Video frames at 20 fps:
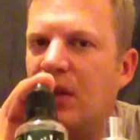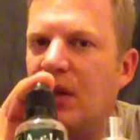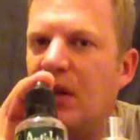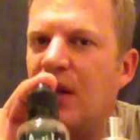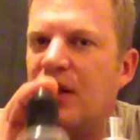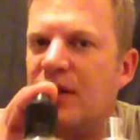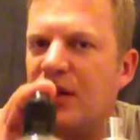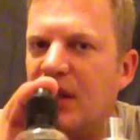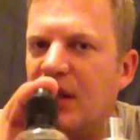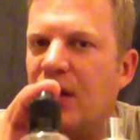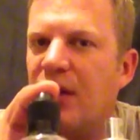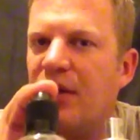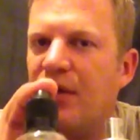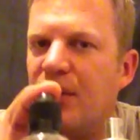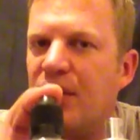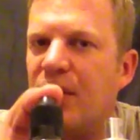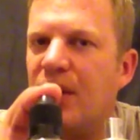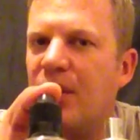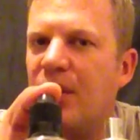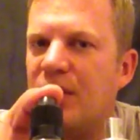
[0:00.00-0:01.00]
I said I
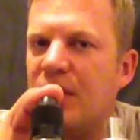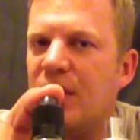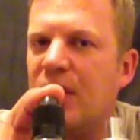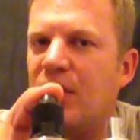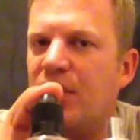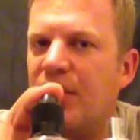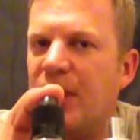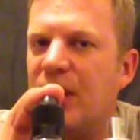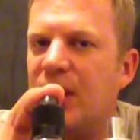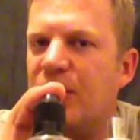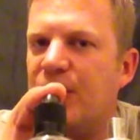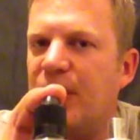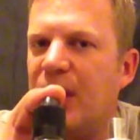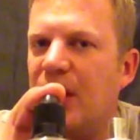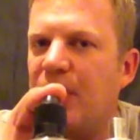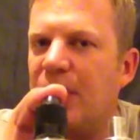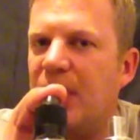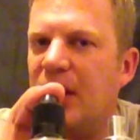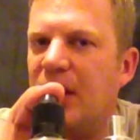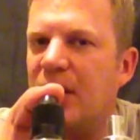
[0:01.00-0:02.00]
thought there was a little bit of
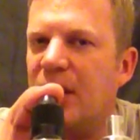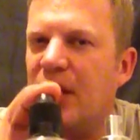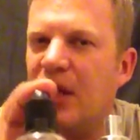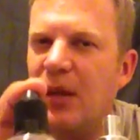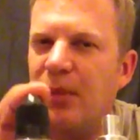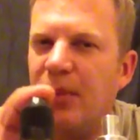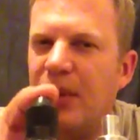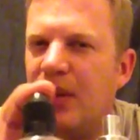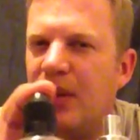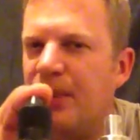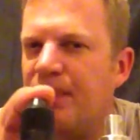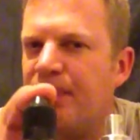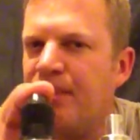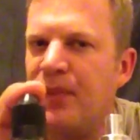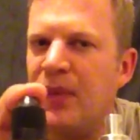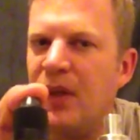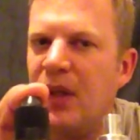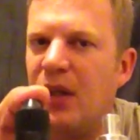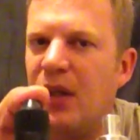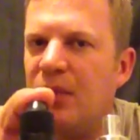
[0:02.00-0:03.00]
spearmint in there, but
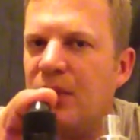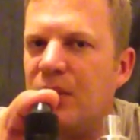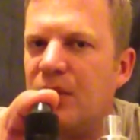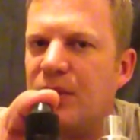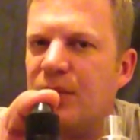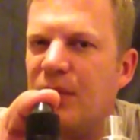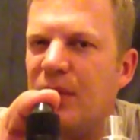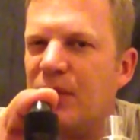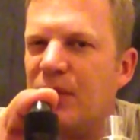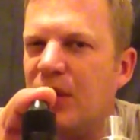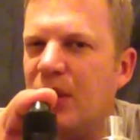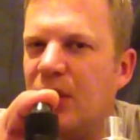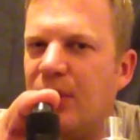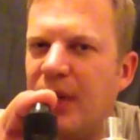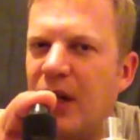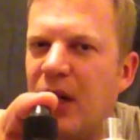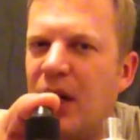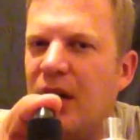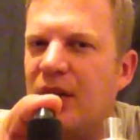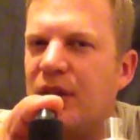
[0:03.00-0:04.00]
it was a little
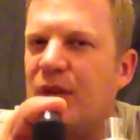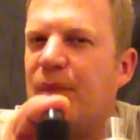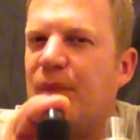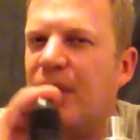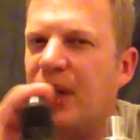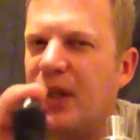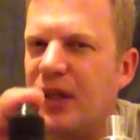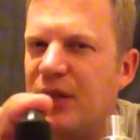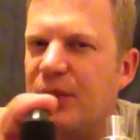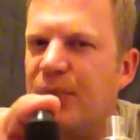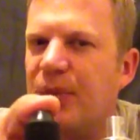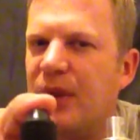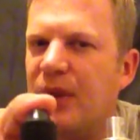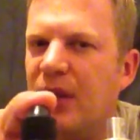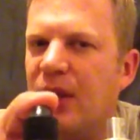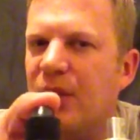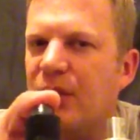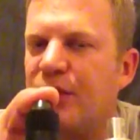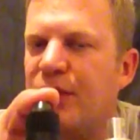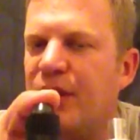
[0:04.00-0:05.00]
bit hard to place,
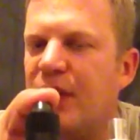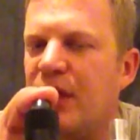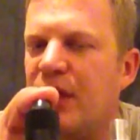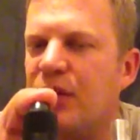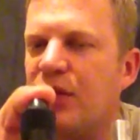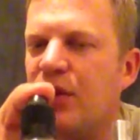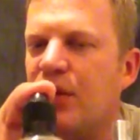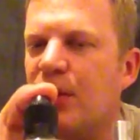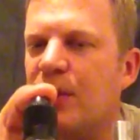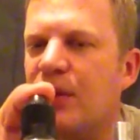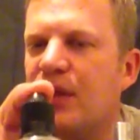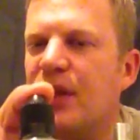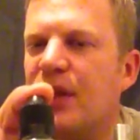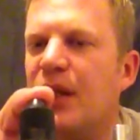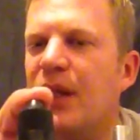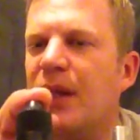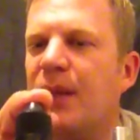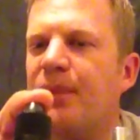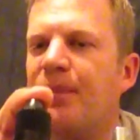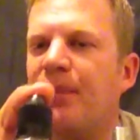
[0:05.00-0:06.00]
but I was fairly sure it was in
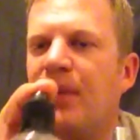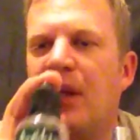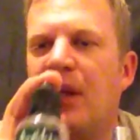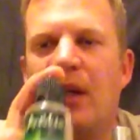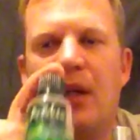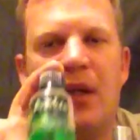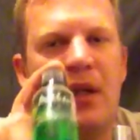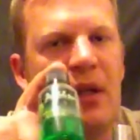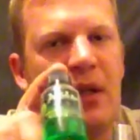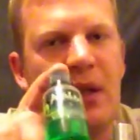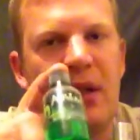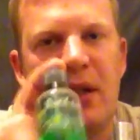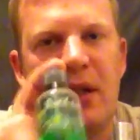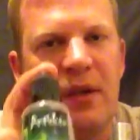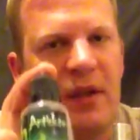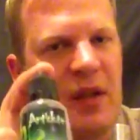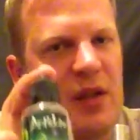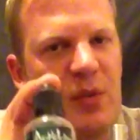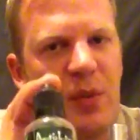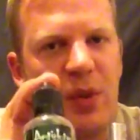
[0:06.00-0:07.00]
there.
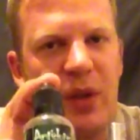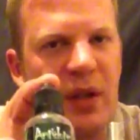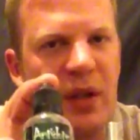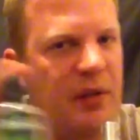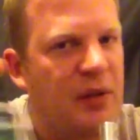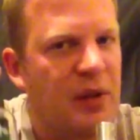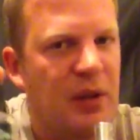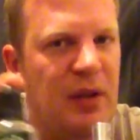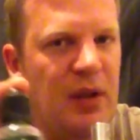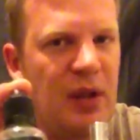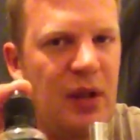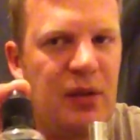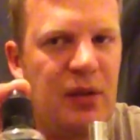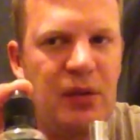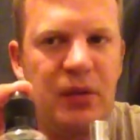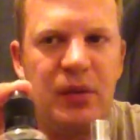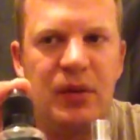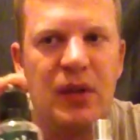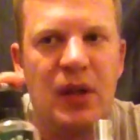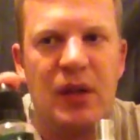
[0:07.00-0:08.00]
This one I've got
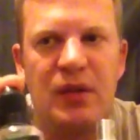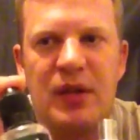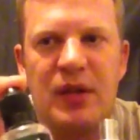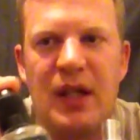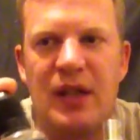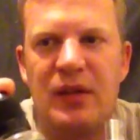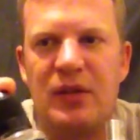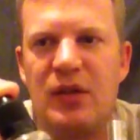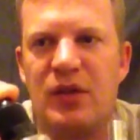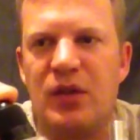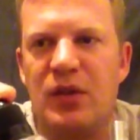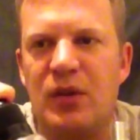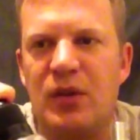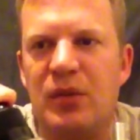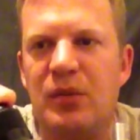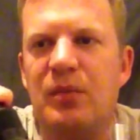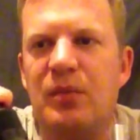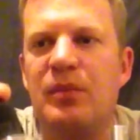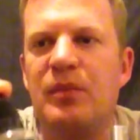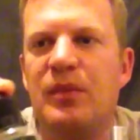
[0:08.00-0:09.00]
no doubts at
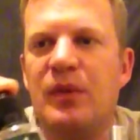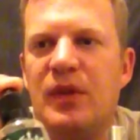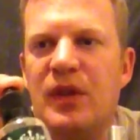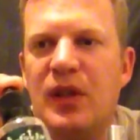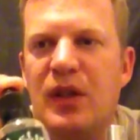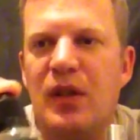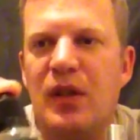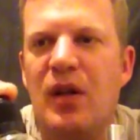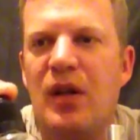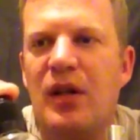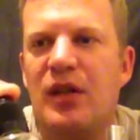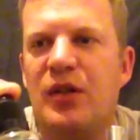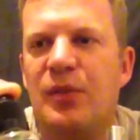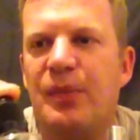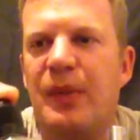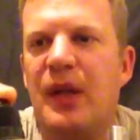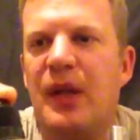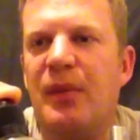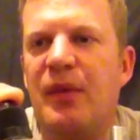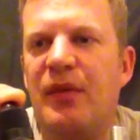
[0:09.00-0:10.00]
all. It's a nice
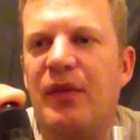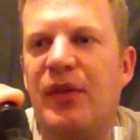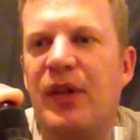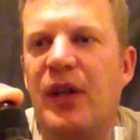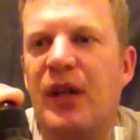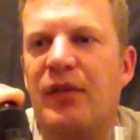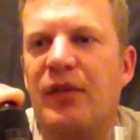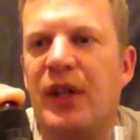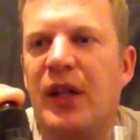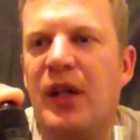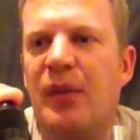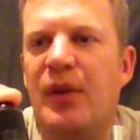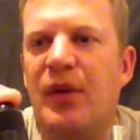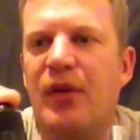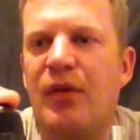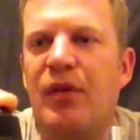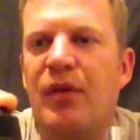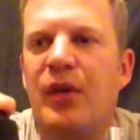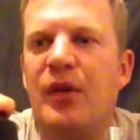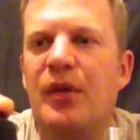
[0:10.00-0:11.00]
spearmint flavour coming
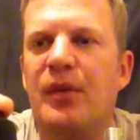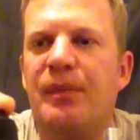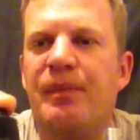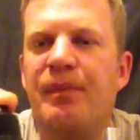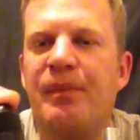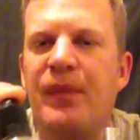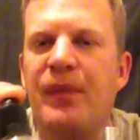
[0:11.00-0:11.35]
through.